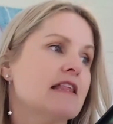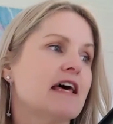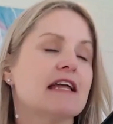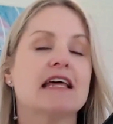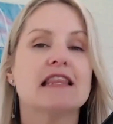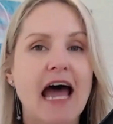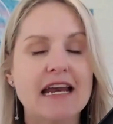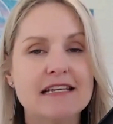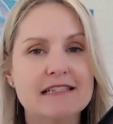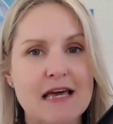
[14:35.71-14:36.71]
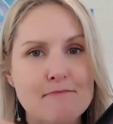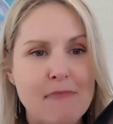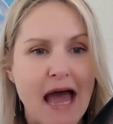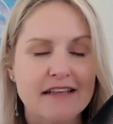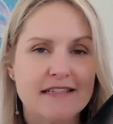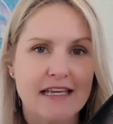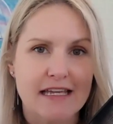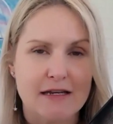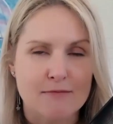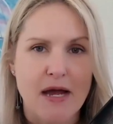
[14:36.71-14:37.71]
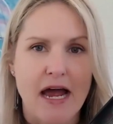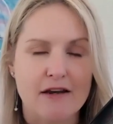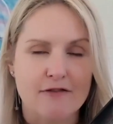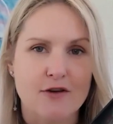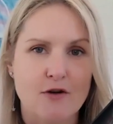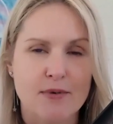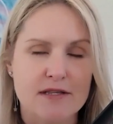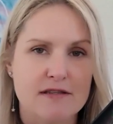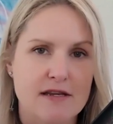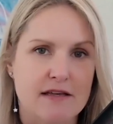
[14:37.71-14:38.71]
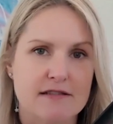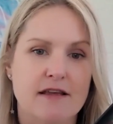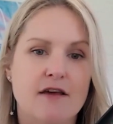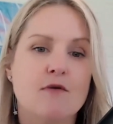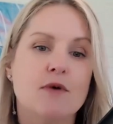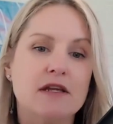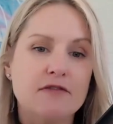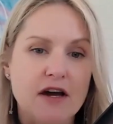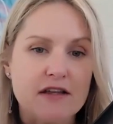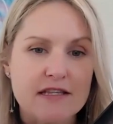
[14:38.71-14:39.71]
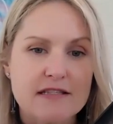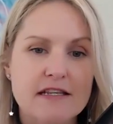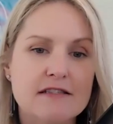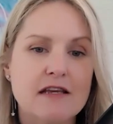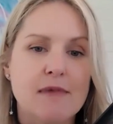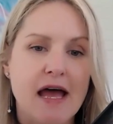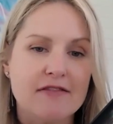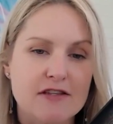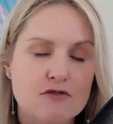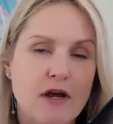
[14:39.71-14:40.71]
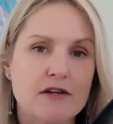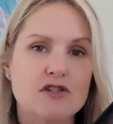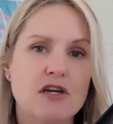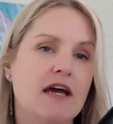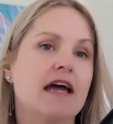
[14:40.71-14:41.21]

then that is the masculine part of your business when you've got the system and the structure,